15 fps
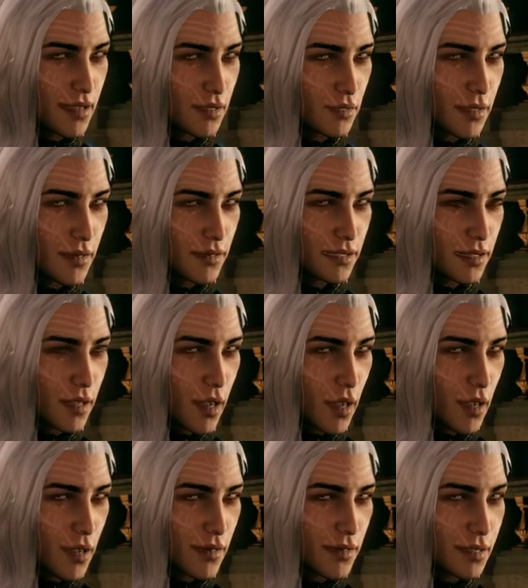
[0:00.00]
Heralds,
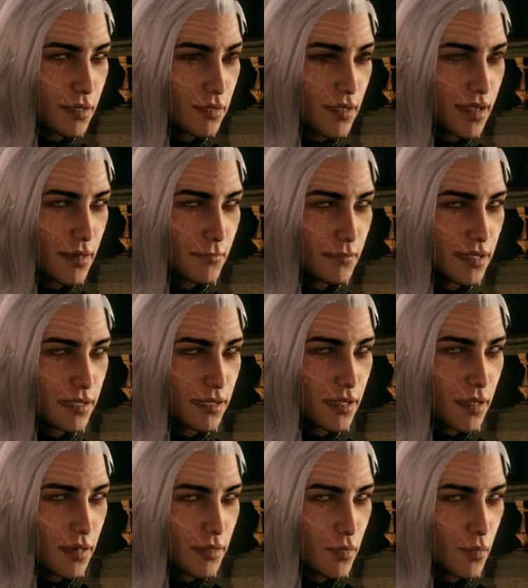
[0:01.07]
all your enemies
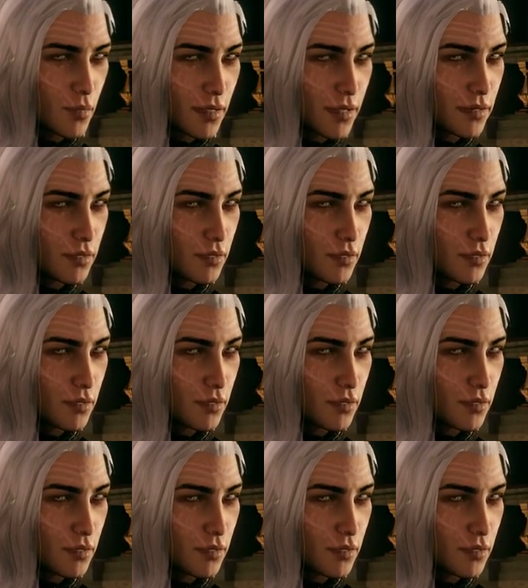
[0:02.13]
under one